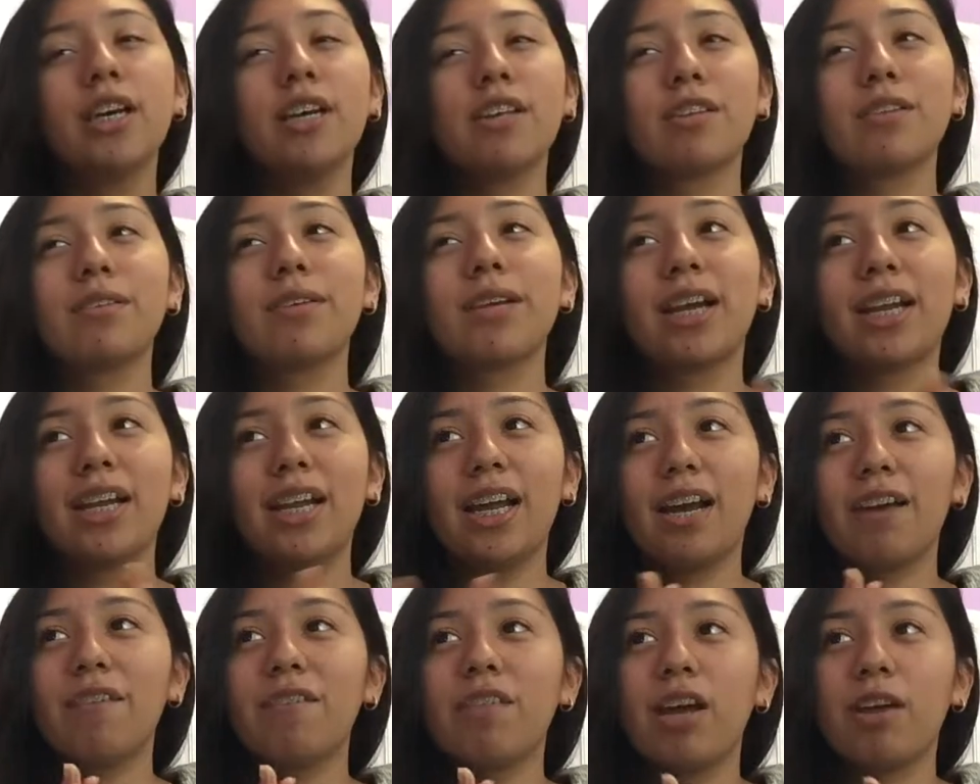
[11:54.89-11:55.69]
So they kind
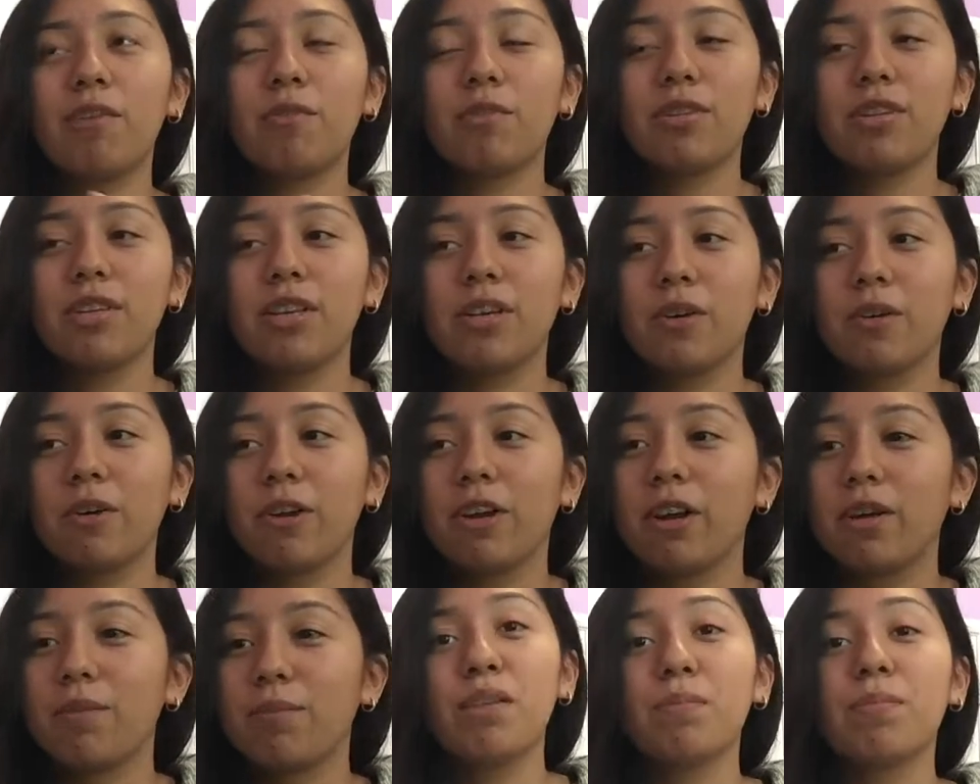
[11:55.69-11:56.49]
of have that routine
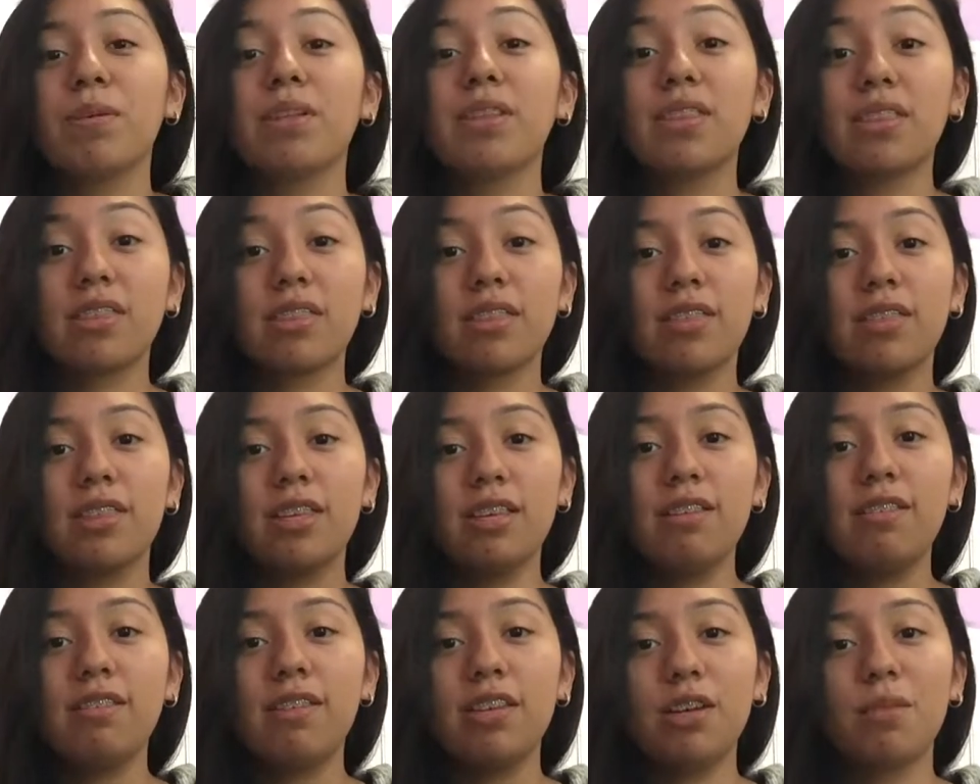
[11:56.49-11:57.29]
going on. But
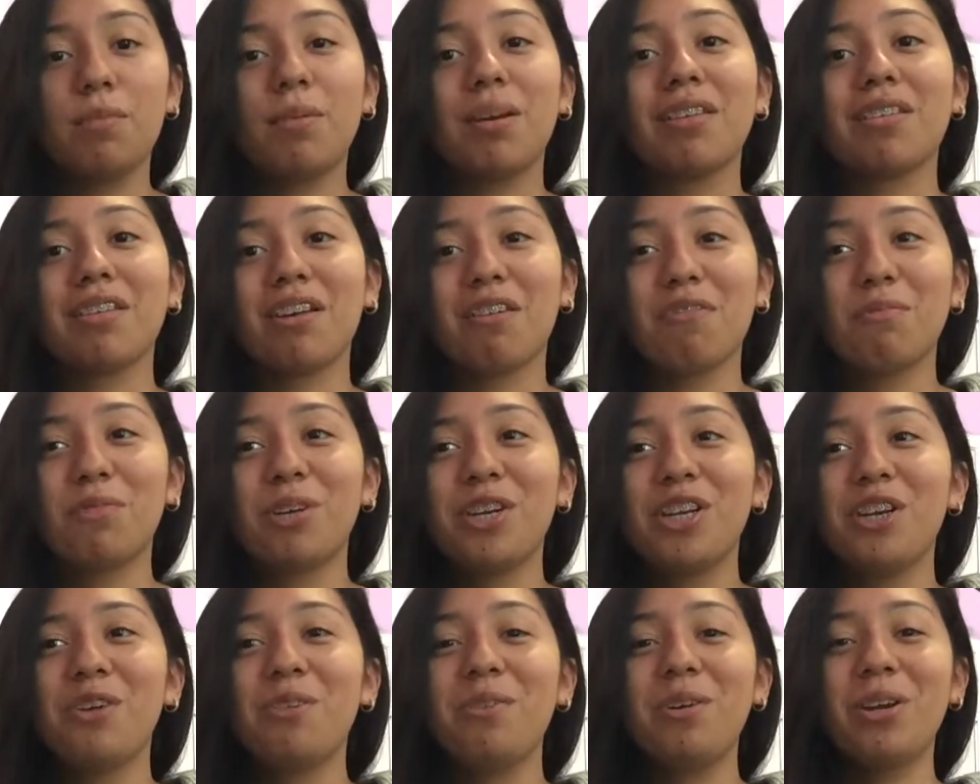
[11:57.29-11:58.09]
this year, my sophomore
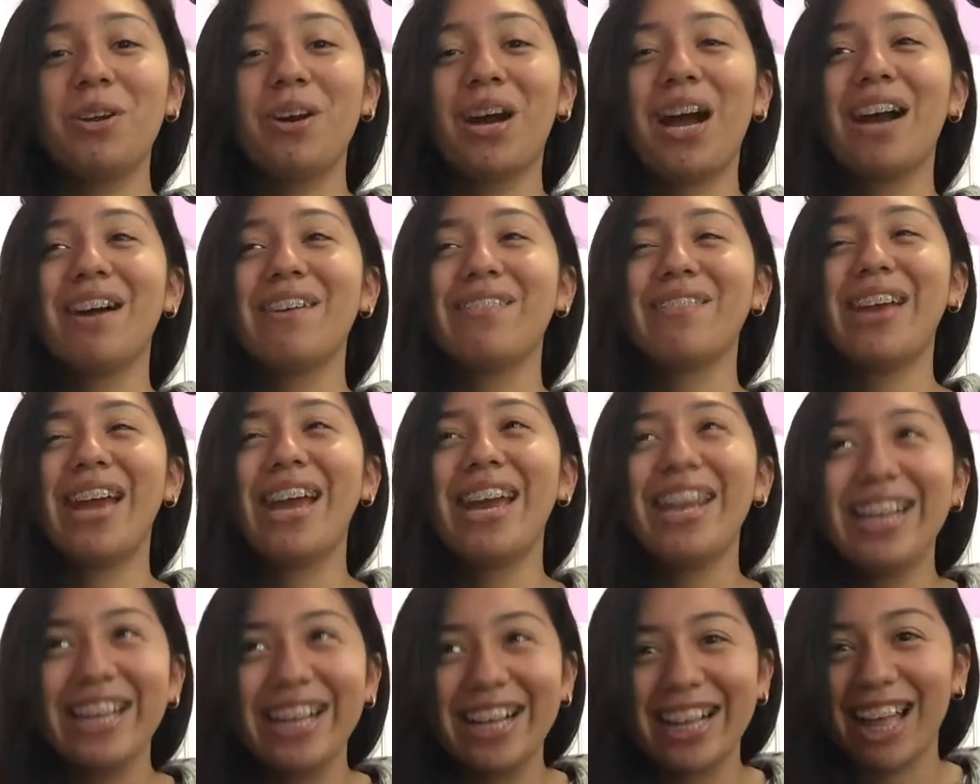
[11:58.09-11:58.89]
year, we don't have
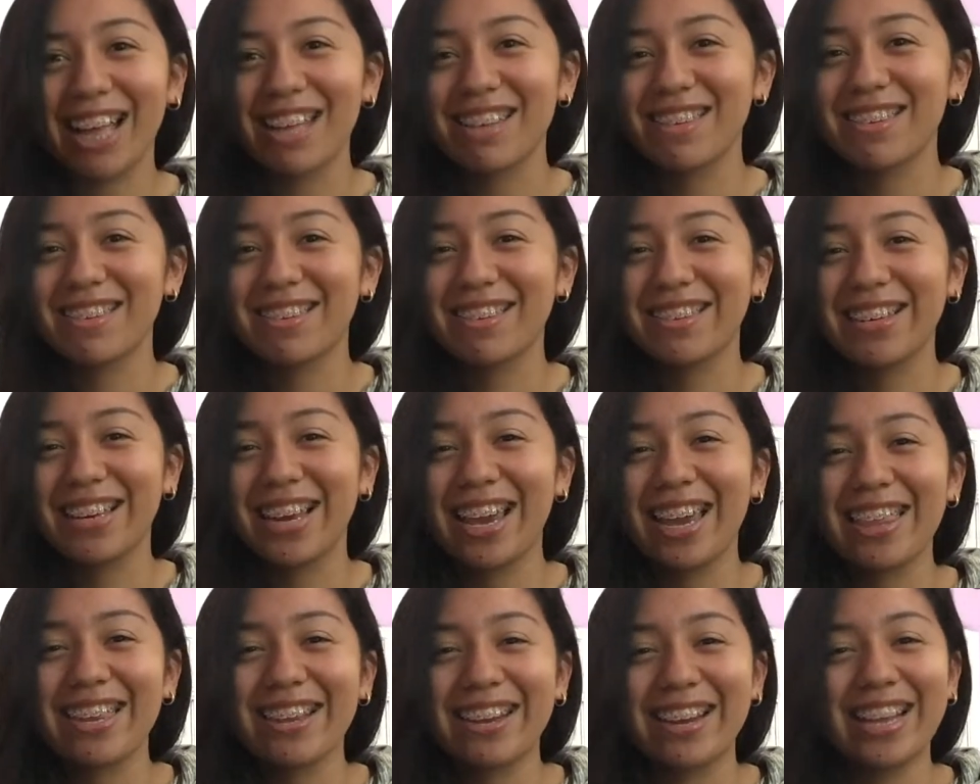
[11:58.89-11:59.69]
any classes
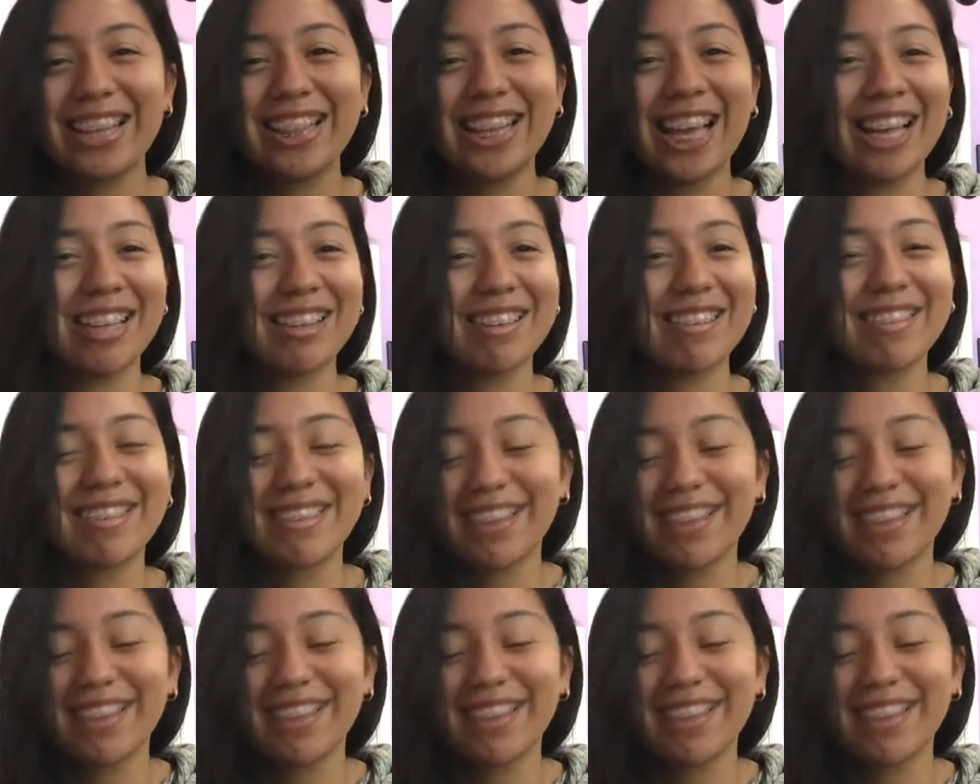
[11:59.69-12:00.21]
together and that